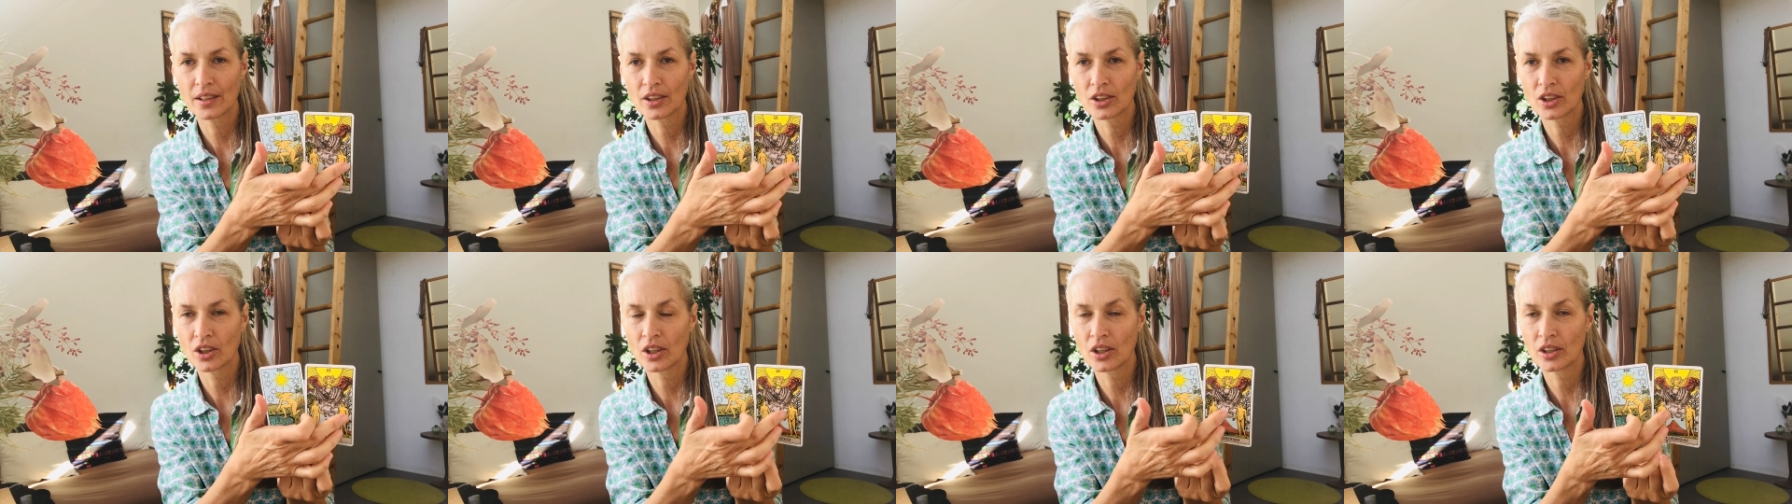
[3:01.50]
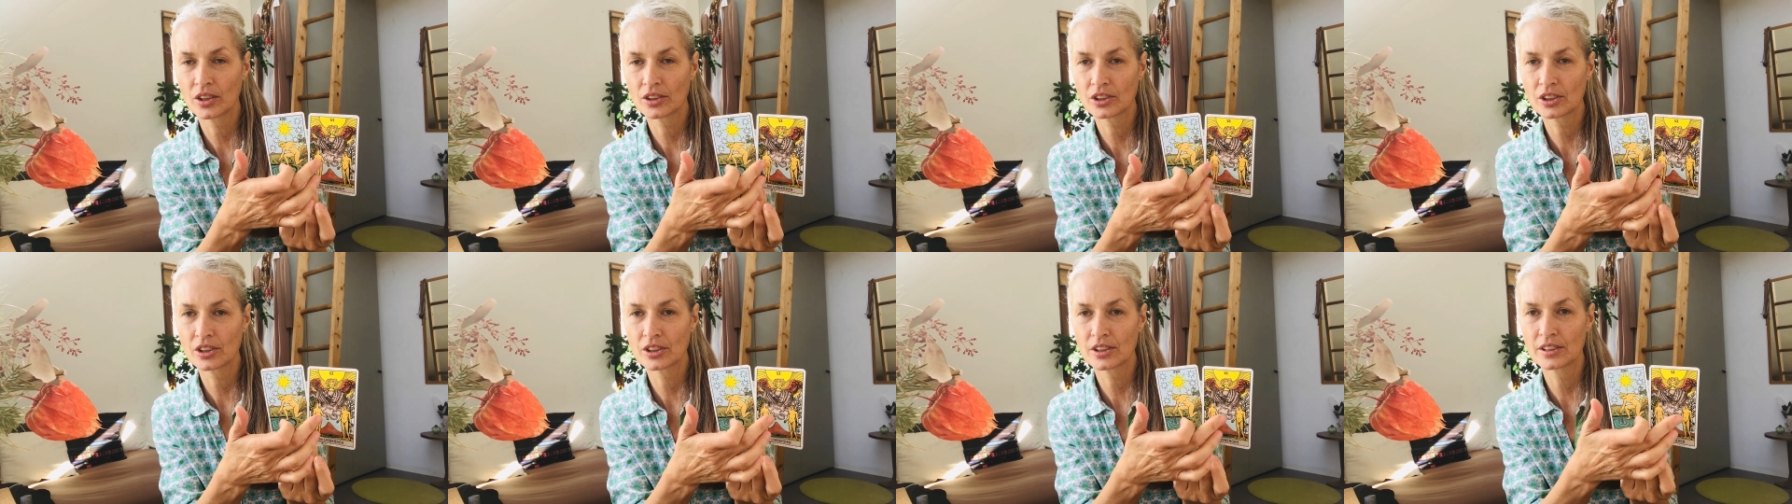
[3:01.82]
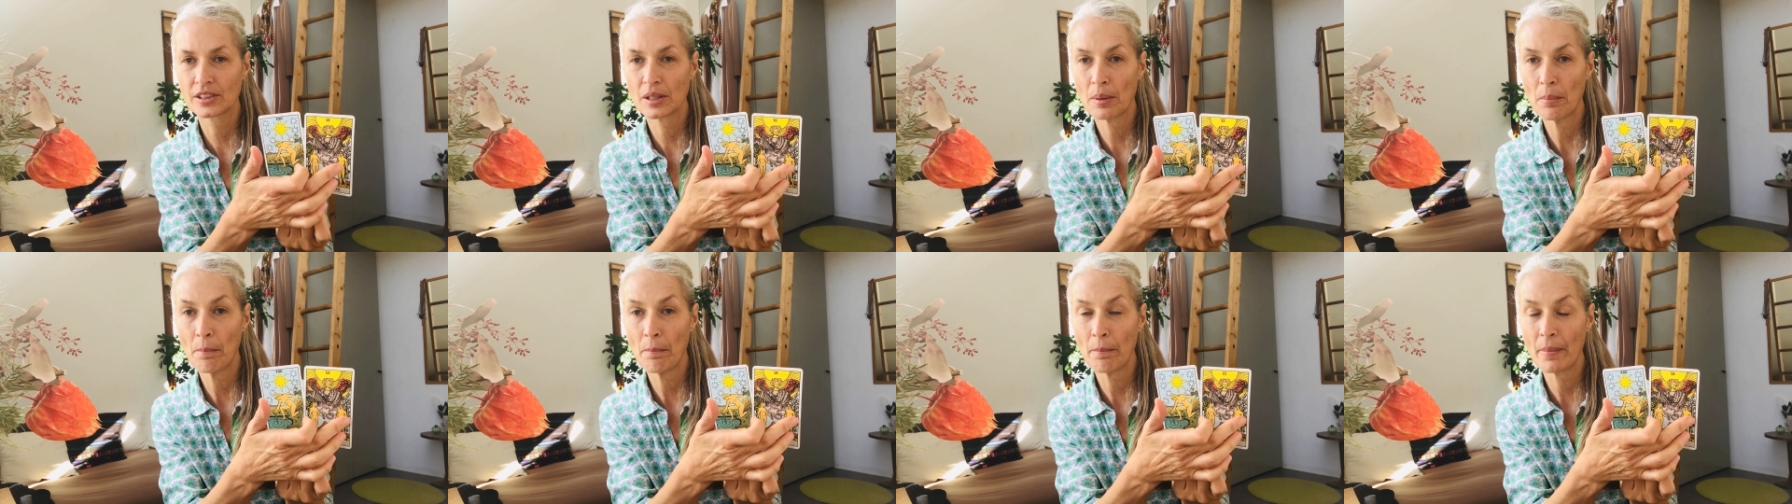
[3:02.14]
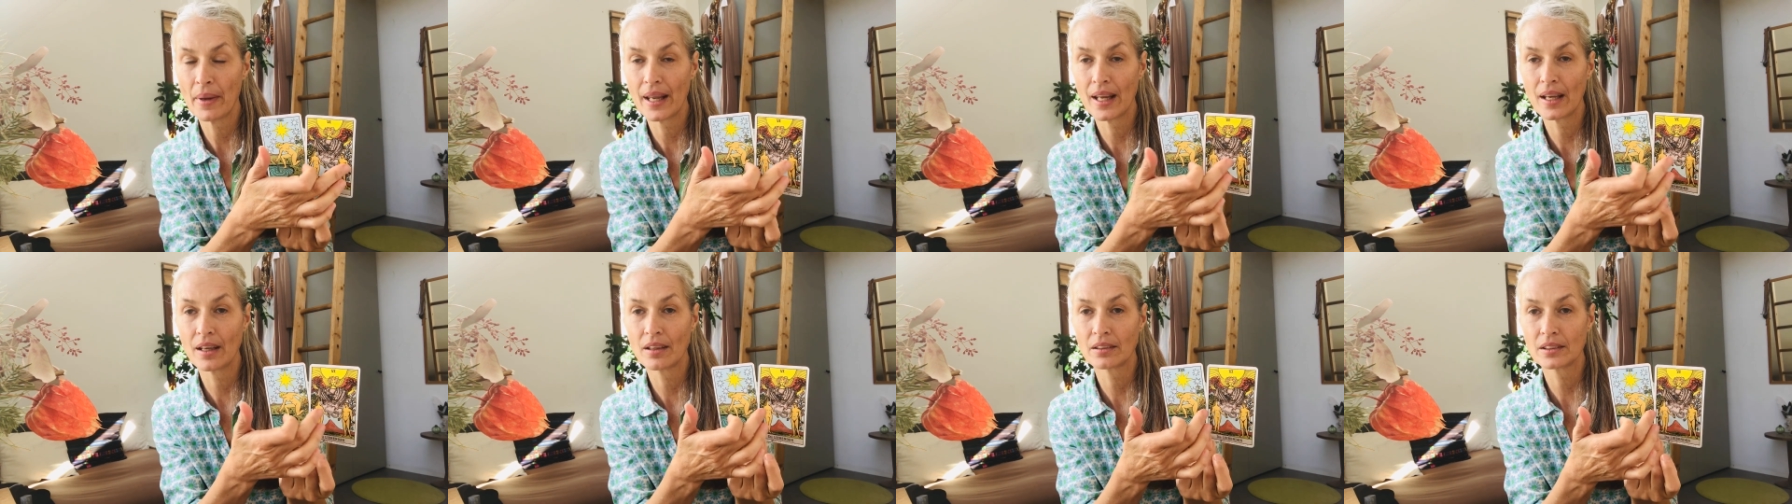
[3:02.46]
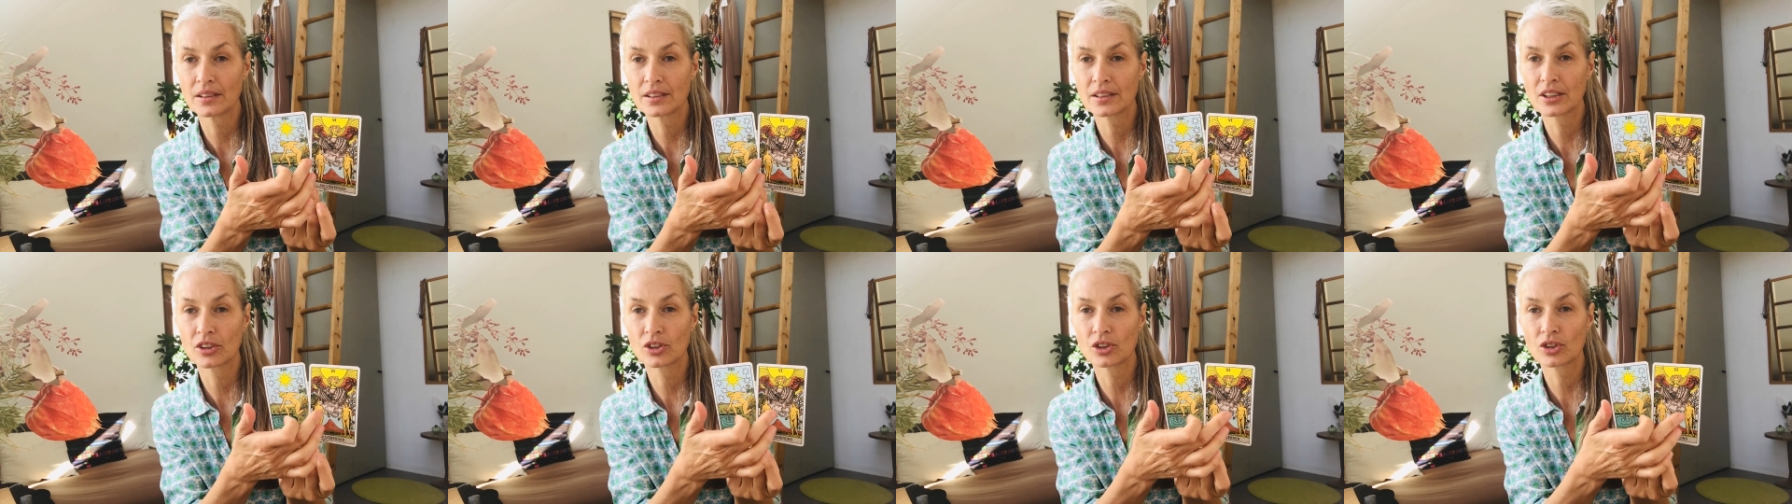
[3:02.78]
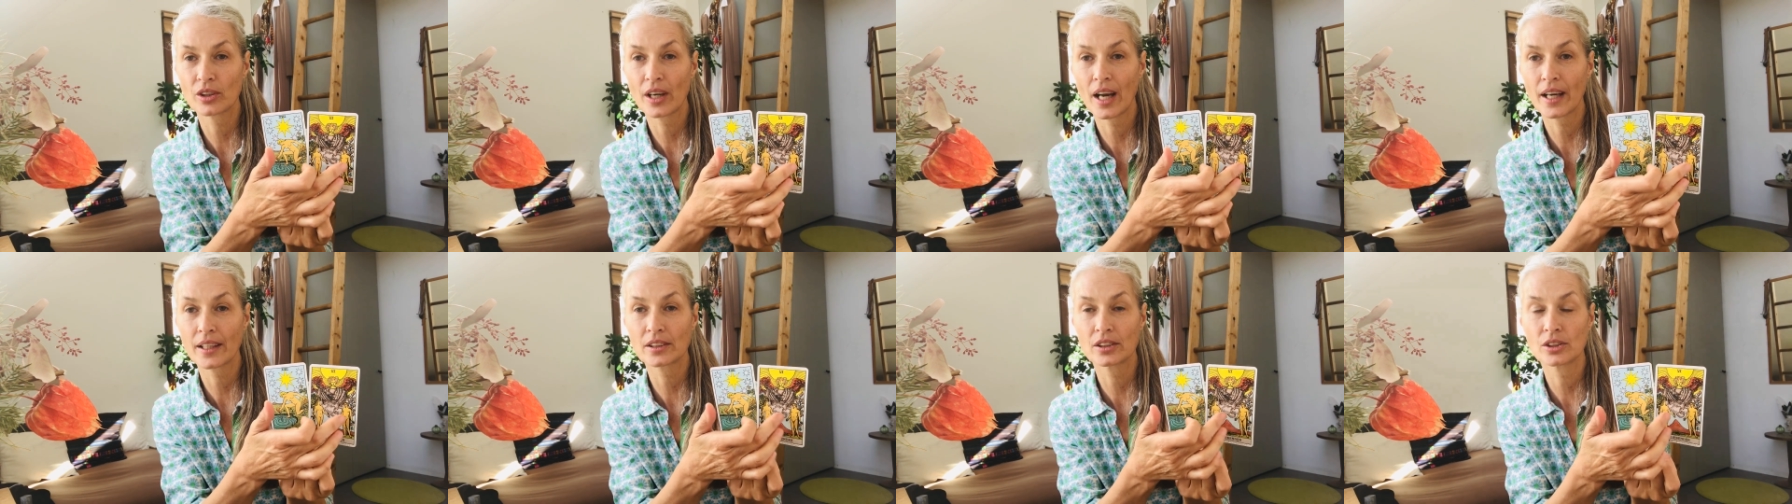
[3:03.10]
the conscious, the male is
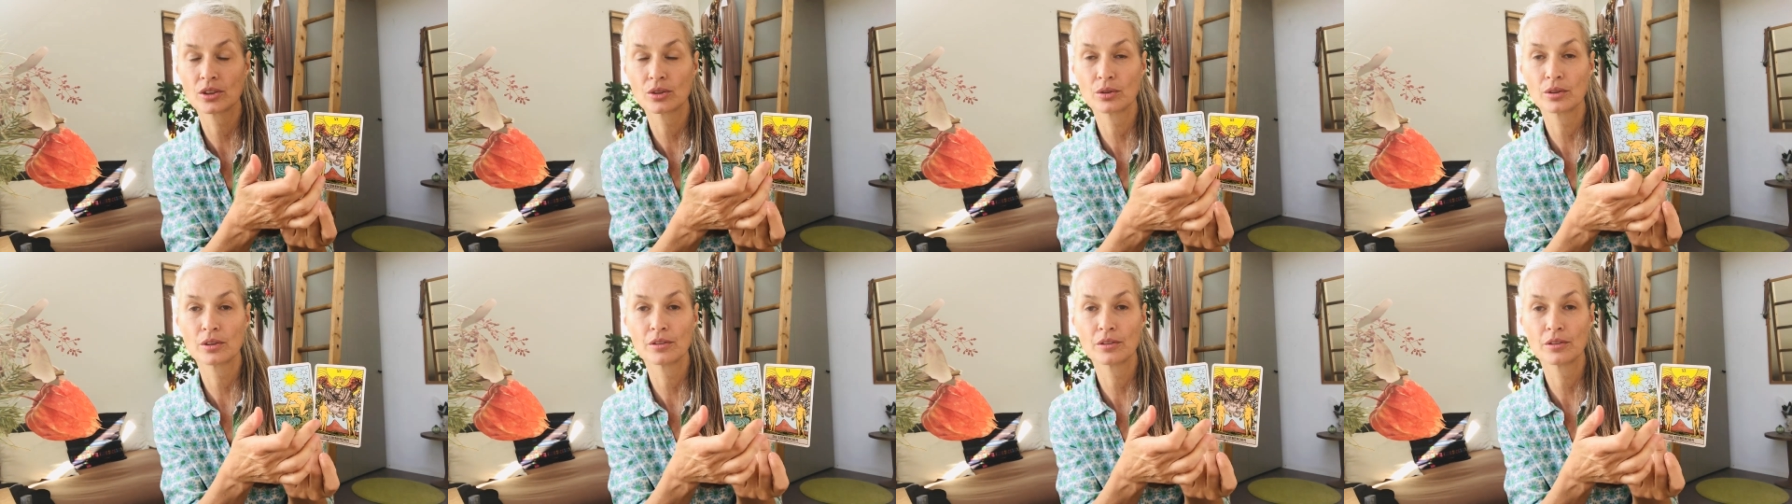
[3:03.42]
attracted to